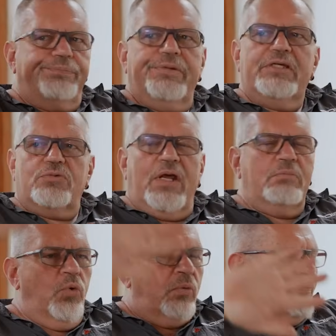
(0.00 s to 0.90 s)
East Rand
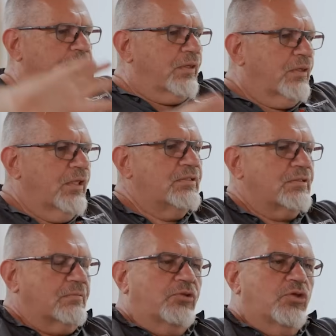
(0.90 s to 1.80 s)
Mall.
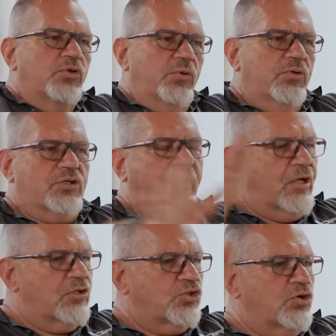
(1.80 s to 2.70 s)
There's huge
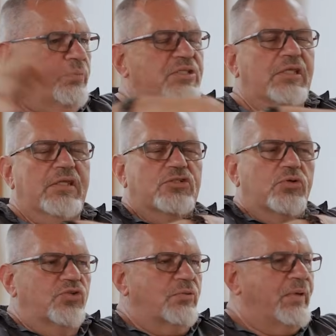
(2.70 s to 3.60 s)
amount of shops there. There's
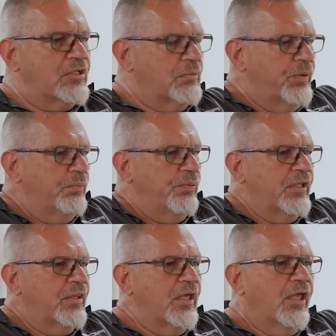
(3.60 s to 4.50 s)
huge amount of people
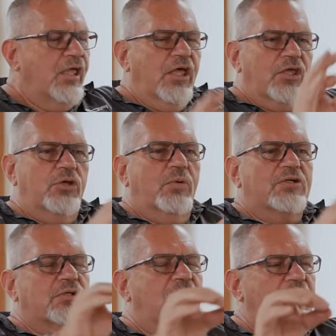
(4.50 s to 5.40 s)
in there. You
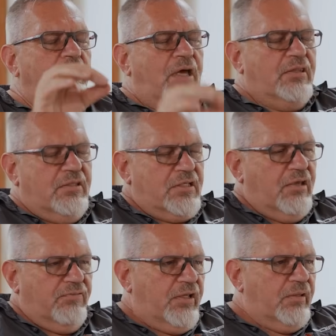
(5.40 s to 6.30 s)
want to get them out there
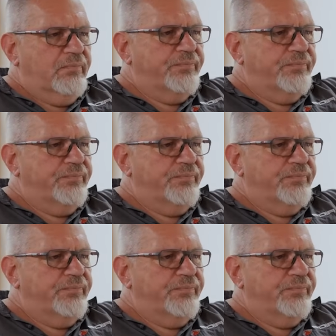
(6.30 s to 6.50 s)
safely.